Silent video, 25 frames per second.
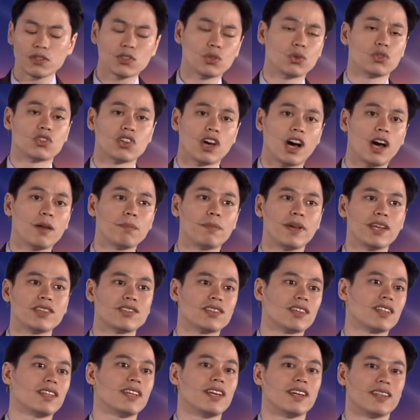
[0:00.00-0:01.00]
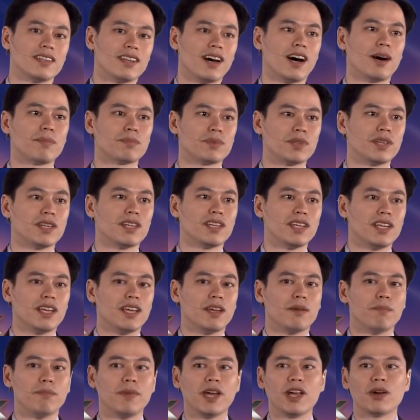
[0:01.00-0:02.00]
So John basically adopted
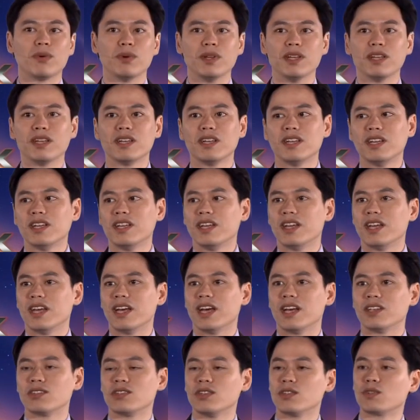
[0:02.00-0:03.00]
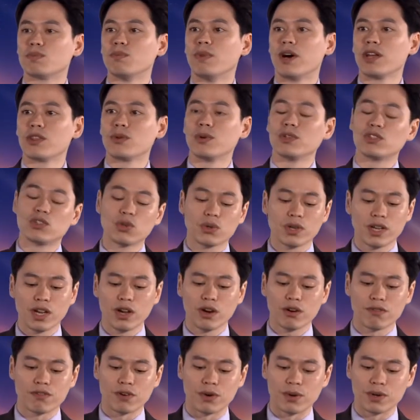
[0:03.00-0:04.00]
Mary as his mother and took
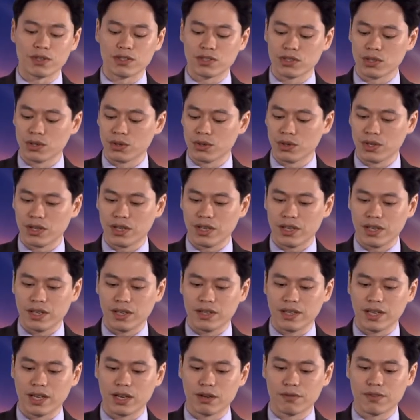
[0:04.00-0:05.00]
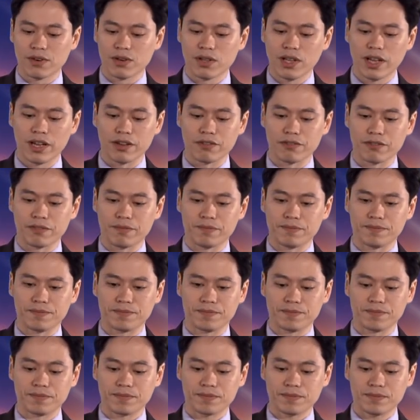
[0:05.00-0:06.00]
care of her until the end of her life.
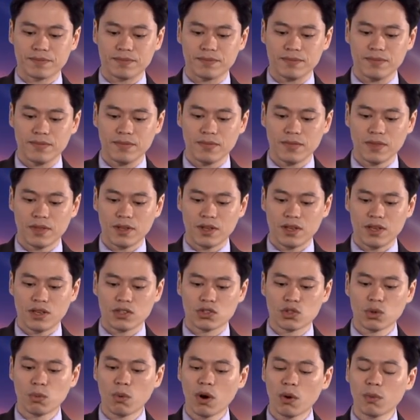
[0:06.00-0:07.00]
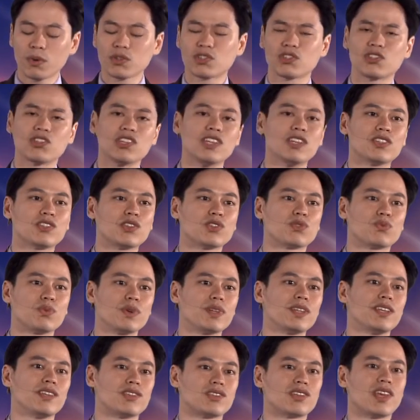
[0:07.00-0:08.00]
So, what was Jesus
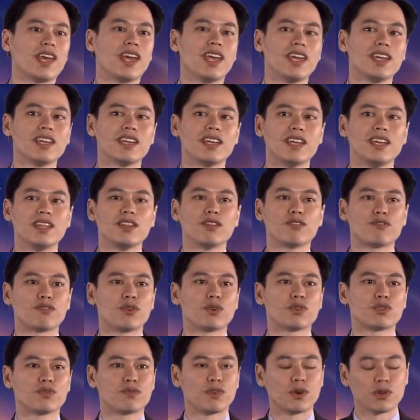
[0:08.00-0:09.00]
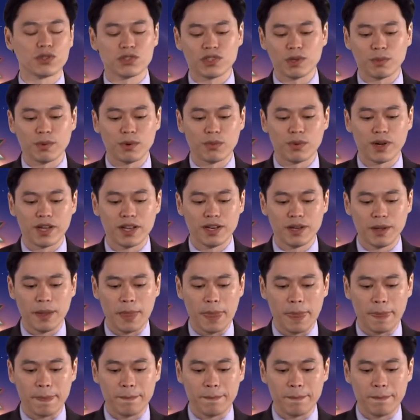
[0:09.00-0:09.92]
really saying in the first verse that we read?